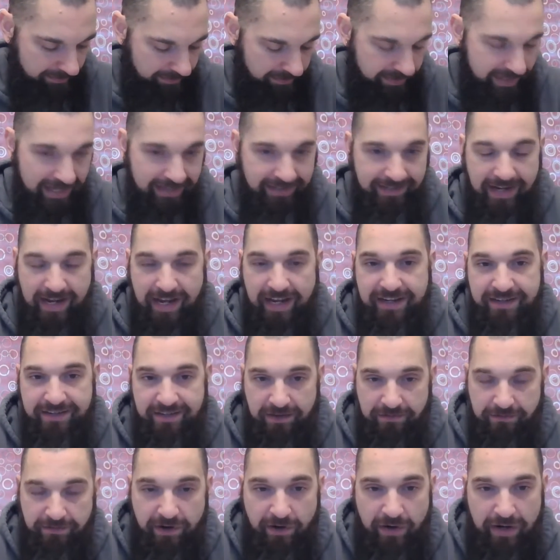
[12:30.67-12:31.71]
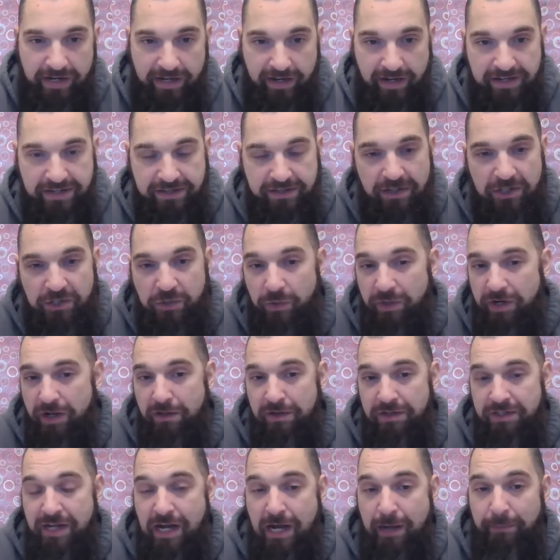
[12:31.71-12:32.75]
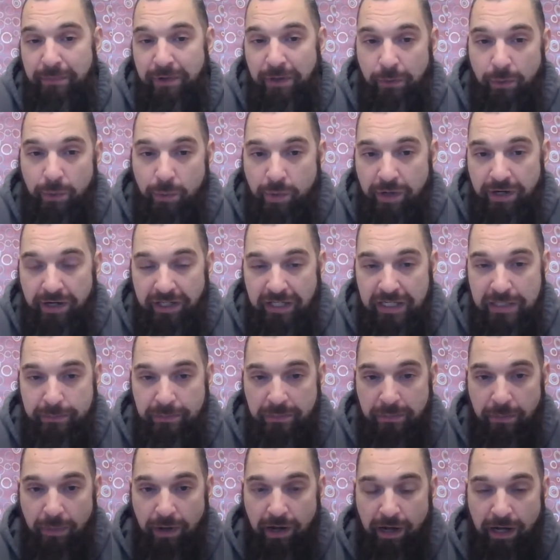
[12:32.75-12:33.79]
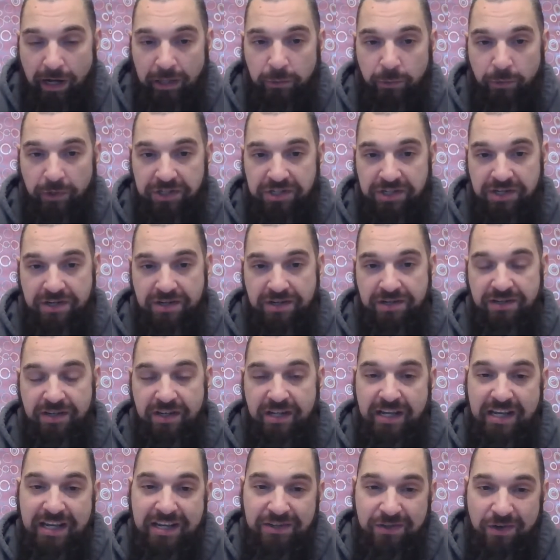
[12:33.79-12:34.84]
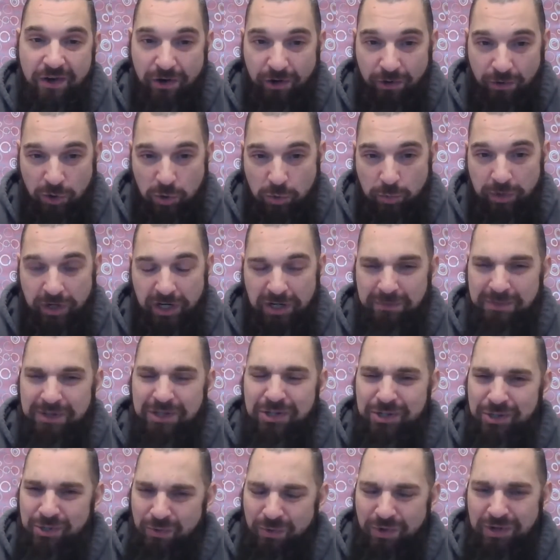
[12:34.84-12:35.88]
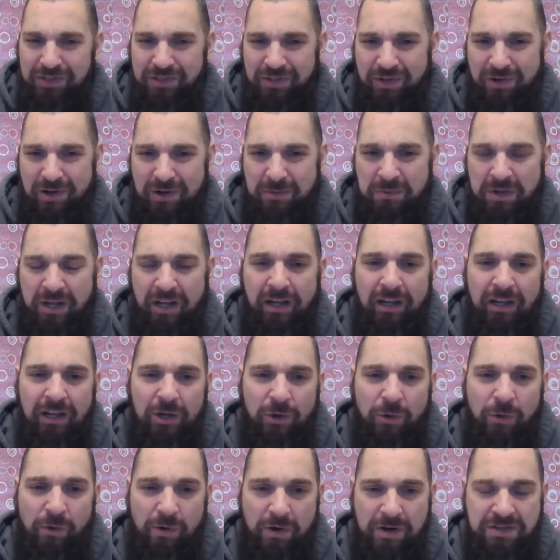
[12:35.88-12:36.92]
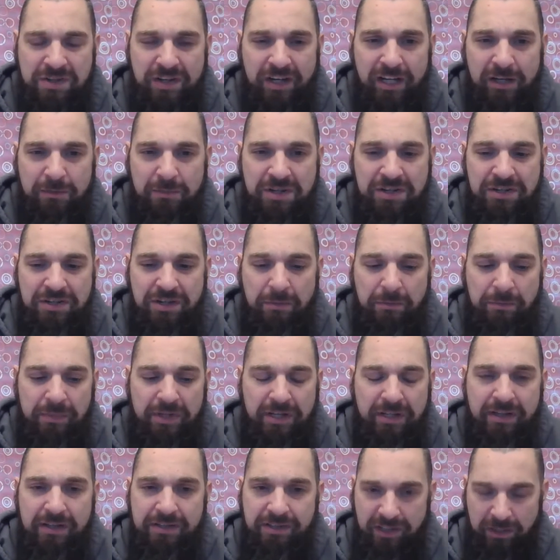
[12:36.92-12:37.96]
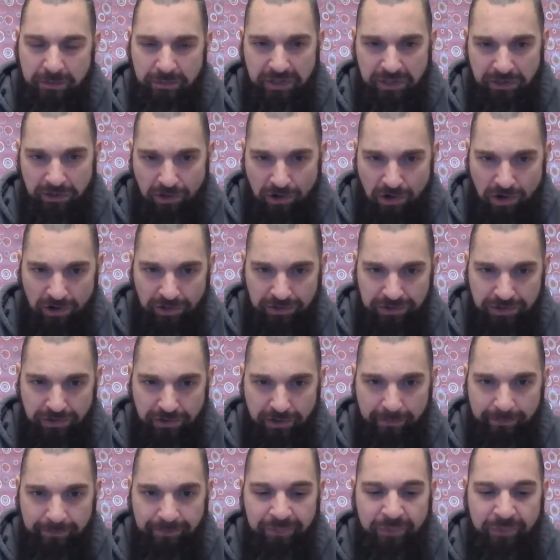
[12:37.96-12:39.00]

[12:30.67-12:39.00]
that ties in very nicely to another topic we want to keep in mind, which is our group going to be short term or is it going to be something that's going to be long term?